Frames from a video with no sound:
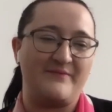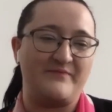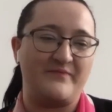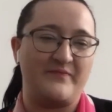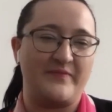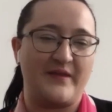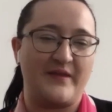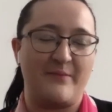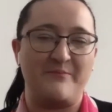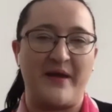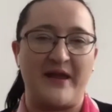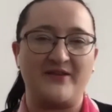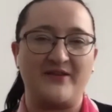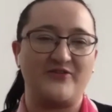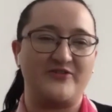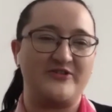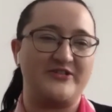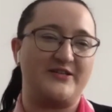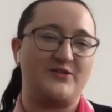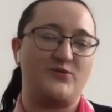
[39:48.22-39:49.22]

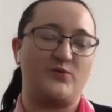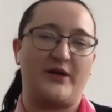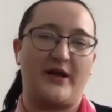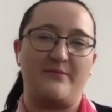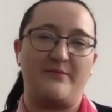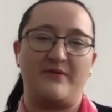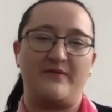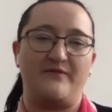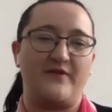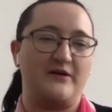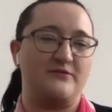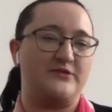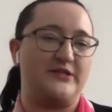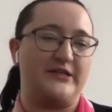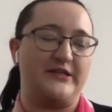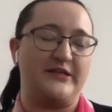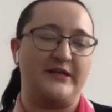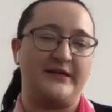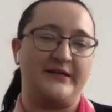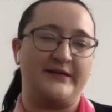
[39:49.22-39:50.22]
mentors that can be found
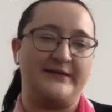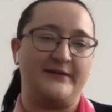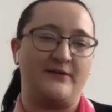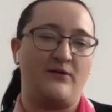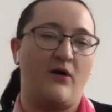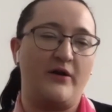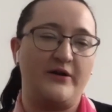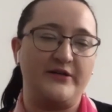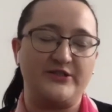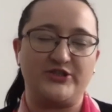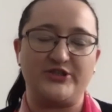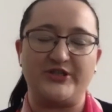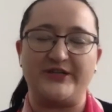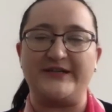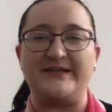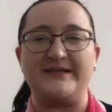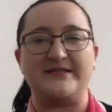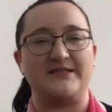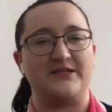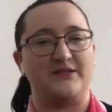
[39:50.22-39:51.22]
in
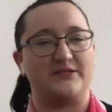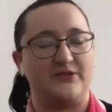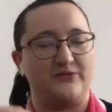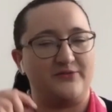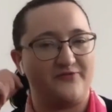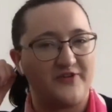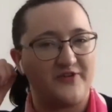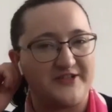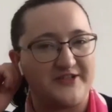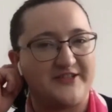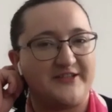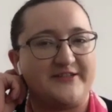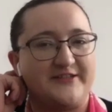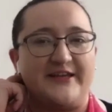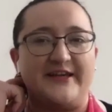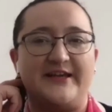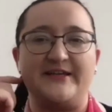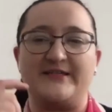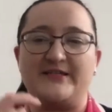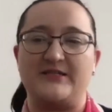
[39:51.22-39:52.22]
colleges, at
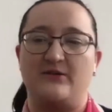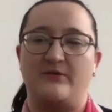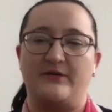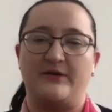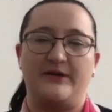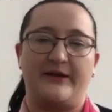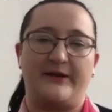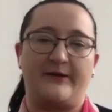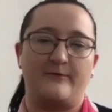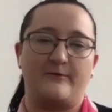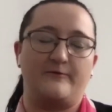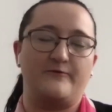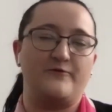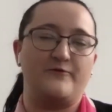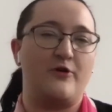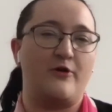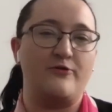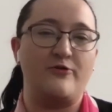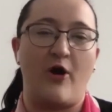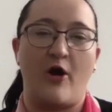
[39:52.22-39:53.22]
universities, or like
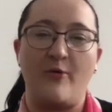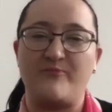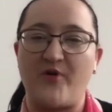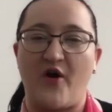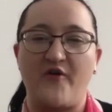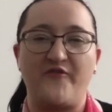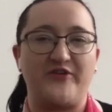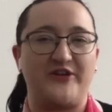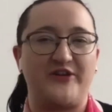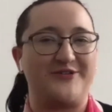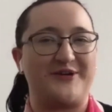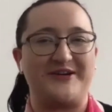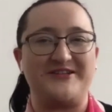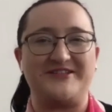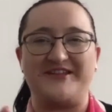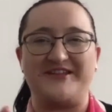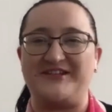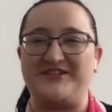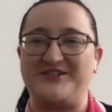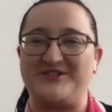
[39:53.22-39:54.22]
non-profit
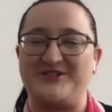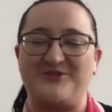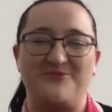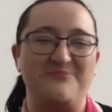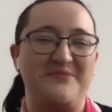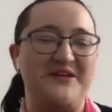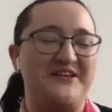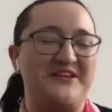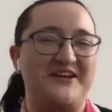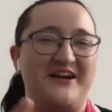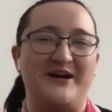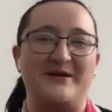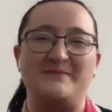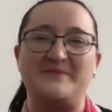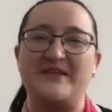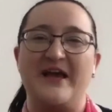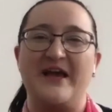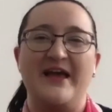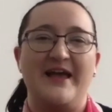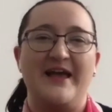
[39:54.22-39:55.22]
organizations or meetups,
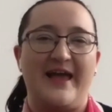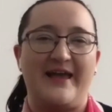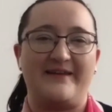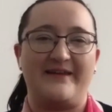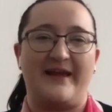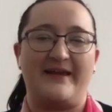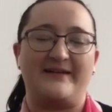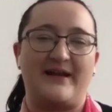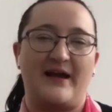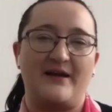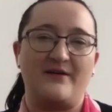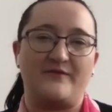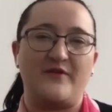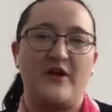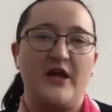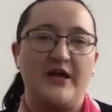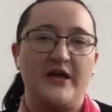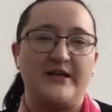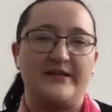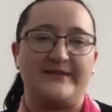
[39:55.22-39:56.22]
and kind of
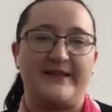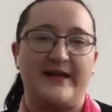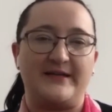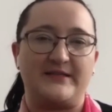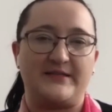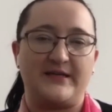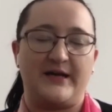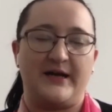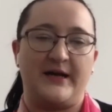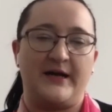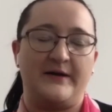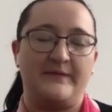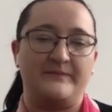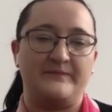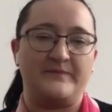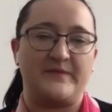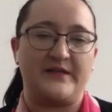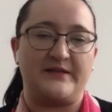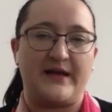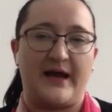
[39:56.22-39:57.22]
that
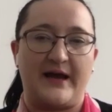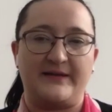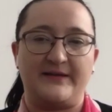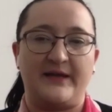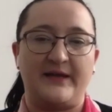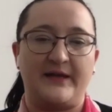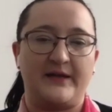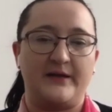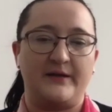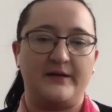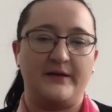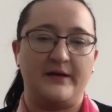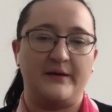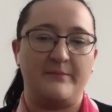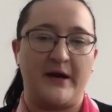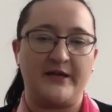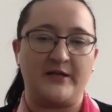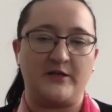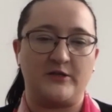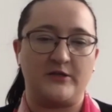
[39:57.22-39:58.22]
that I think
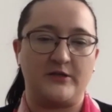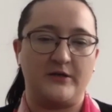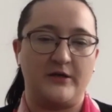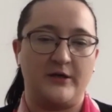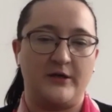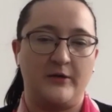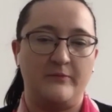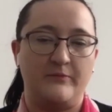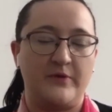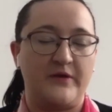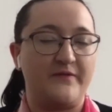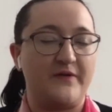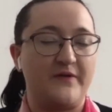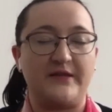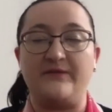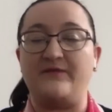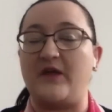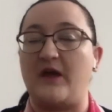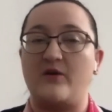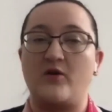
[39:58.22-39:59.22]
might, even
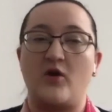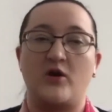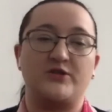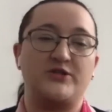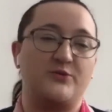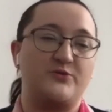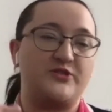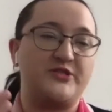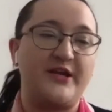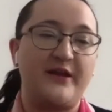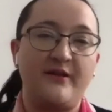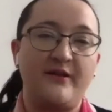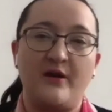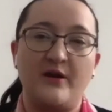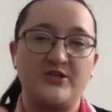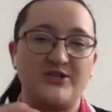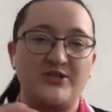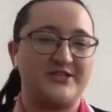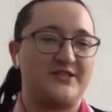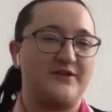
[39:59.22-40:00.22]
if they are not so senior,
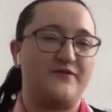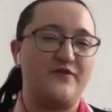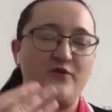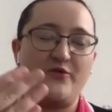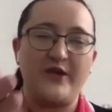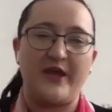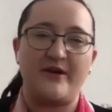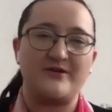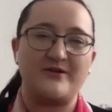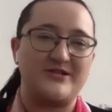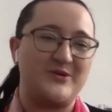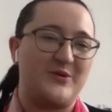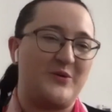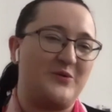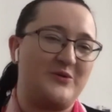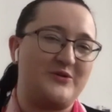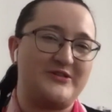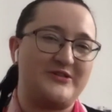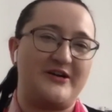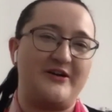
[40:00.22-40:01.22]
just a few years
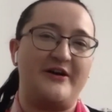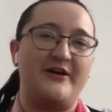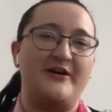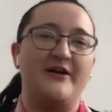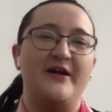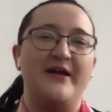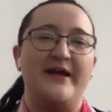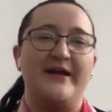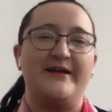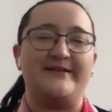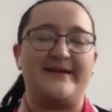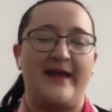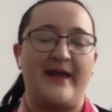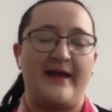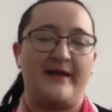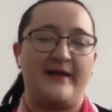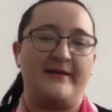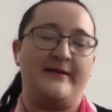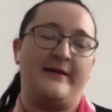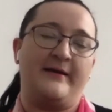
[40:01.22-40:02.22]
older than